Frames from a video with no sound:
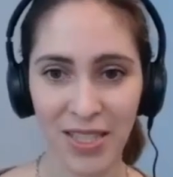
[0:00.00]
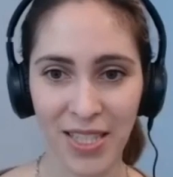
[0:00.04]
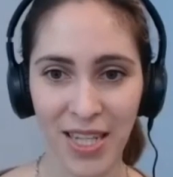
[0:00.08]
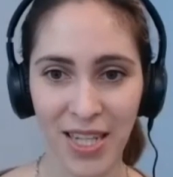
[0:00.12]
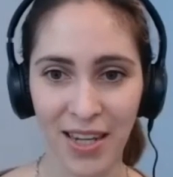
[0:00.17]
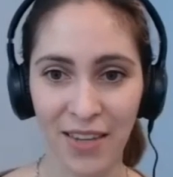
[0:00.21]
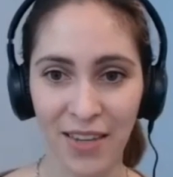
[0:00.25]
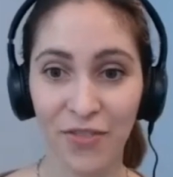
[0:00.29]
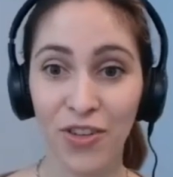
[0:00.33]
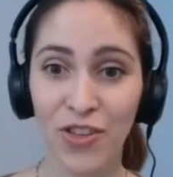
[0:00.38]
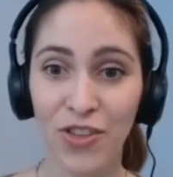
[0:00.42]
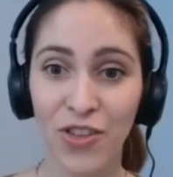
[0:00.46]

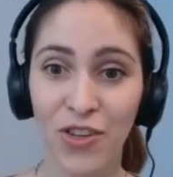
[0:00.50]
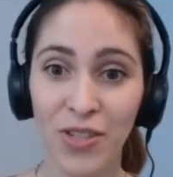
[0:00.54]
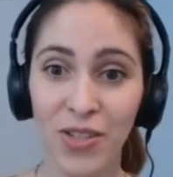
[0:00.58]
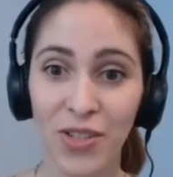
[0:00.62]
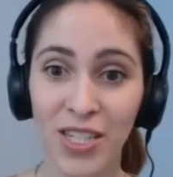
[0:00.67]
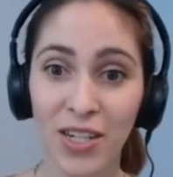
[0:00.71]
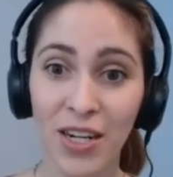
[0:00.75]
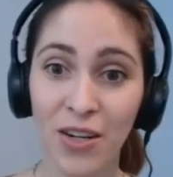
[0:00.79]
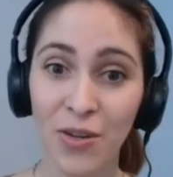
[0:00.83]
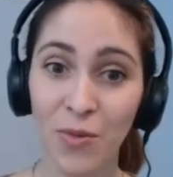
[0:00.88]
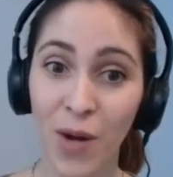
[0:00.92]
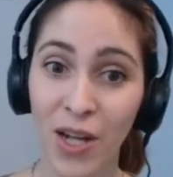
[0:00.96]
huh? For those
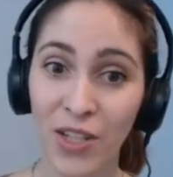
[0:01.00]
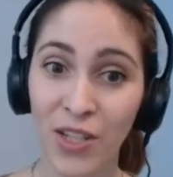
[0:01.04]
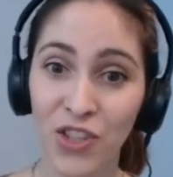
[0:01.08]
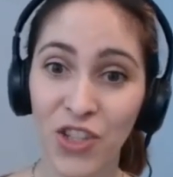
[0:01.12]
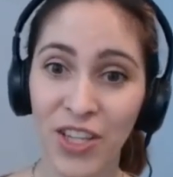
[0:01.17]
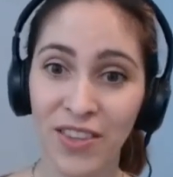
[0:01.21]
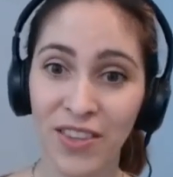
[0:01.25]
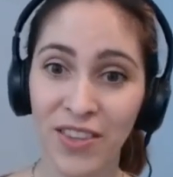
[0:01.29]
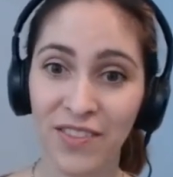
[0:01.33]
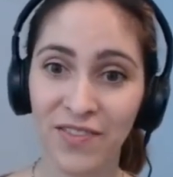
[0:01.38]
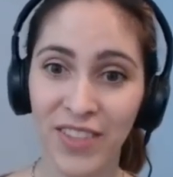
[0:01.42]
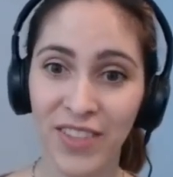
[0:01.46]
that are
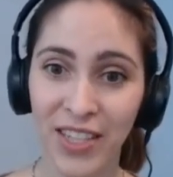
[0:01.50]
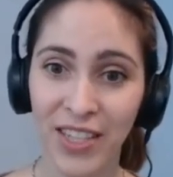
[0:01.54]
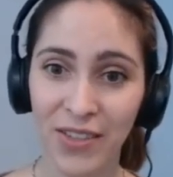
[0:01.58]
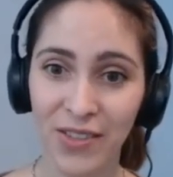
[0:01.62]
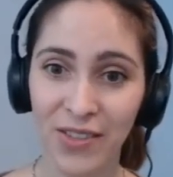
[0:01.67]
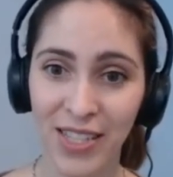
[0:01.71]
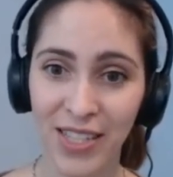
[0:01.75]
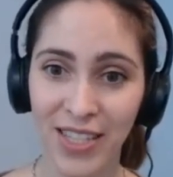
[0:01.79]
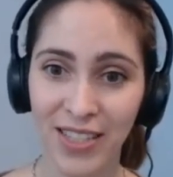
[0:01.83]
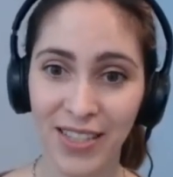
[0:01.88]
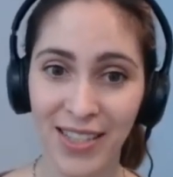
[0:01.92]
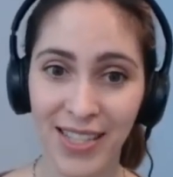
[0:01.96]
watching the
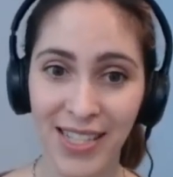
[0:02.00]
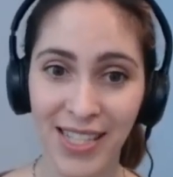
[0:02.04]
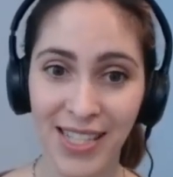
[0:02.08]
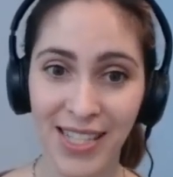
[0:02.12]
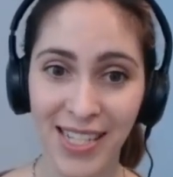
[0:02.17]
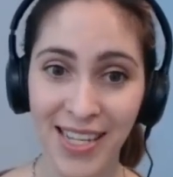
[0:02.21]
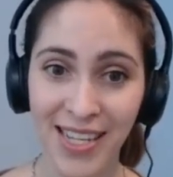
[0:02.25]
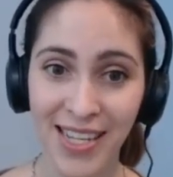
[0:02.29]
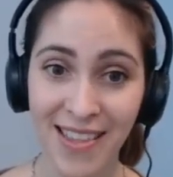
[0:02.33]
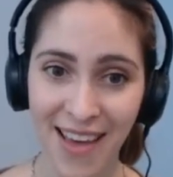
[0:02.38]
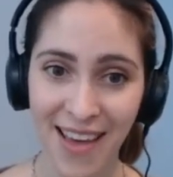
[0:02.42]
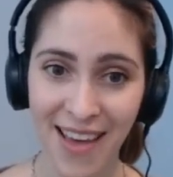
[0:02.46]
videos, they could
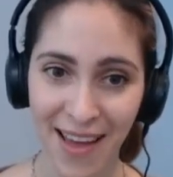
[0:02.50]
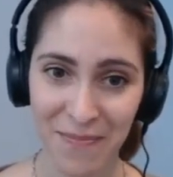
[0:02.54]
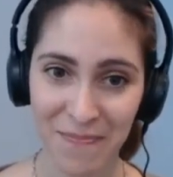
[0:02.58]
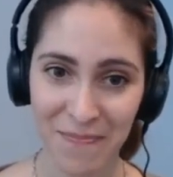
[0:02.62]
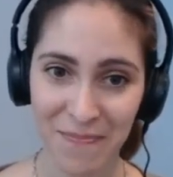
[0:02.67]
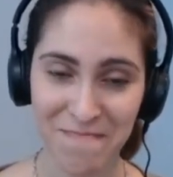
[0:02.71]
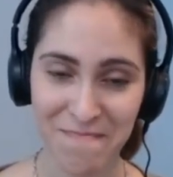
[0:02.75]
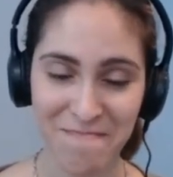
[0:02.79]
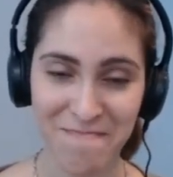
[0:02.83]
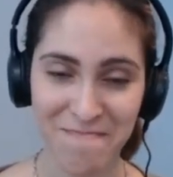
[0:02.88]
see them.